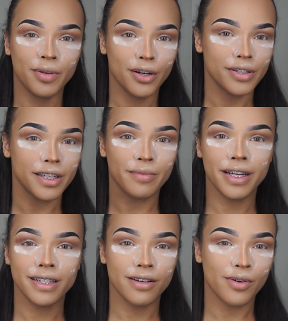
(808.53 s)
piercing
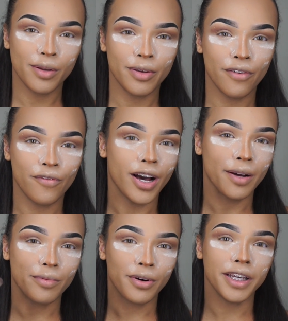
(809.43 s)
because I want to be a
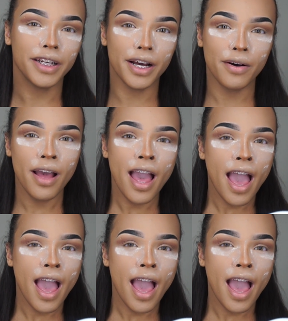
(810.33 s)
fuckboy, you know?